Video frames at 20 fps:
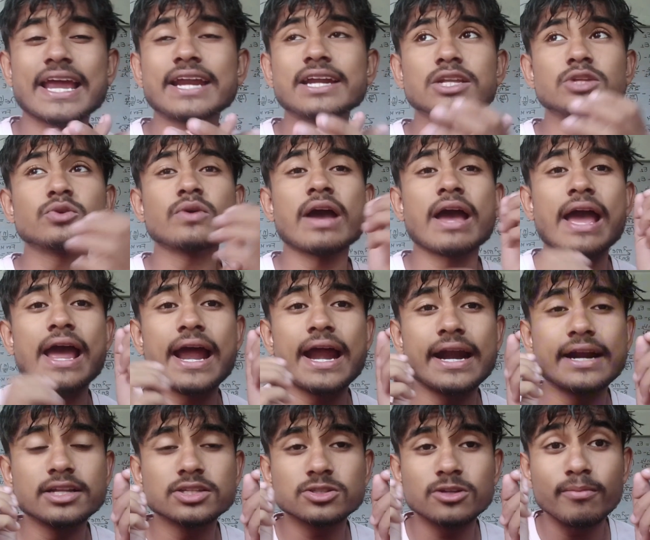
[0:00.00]
and you
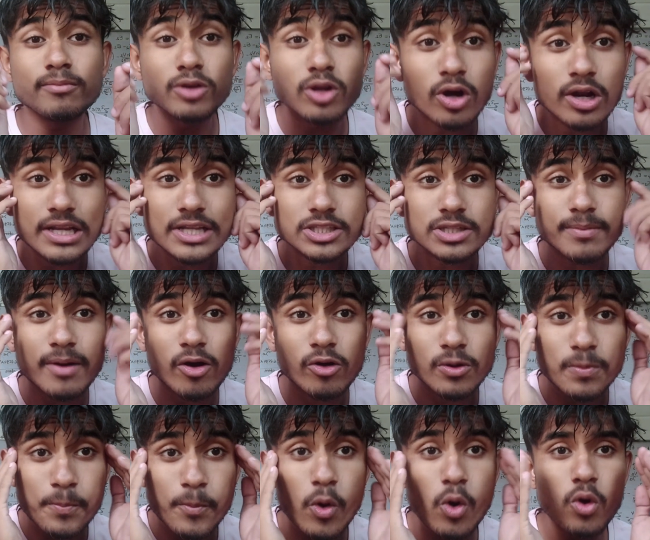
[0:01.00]
had some knowledge
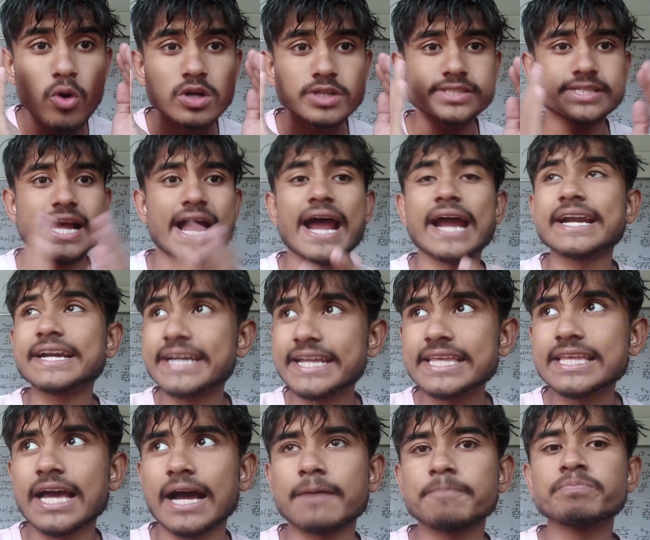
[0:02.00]
about Bohr's
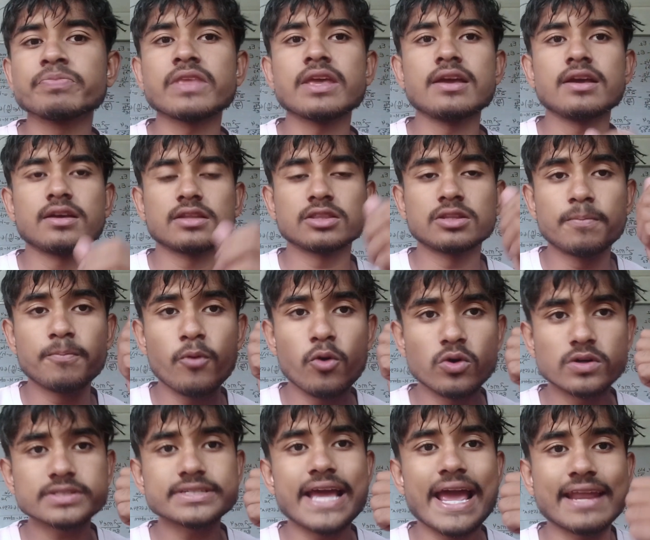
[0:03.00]
idea, the
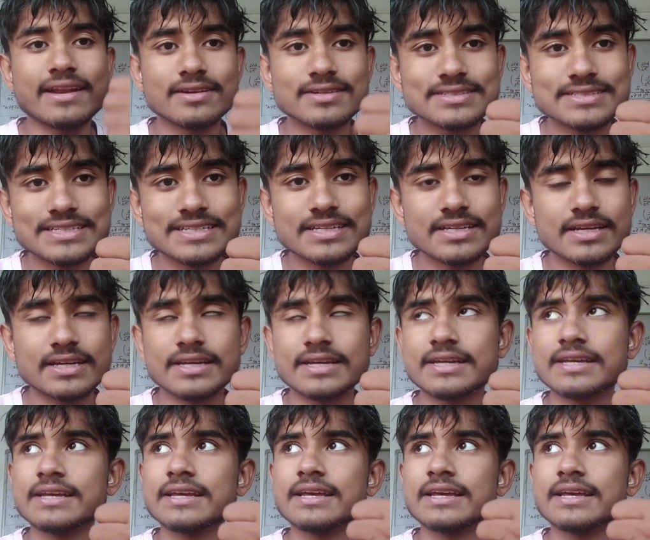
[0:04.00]
Bohr energy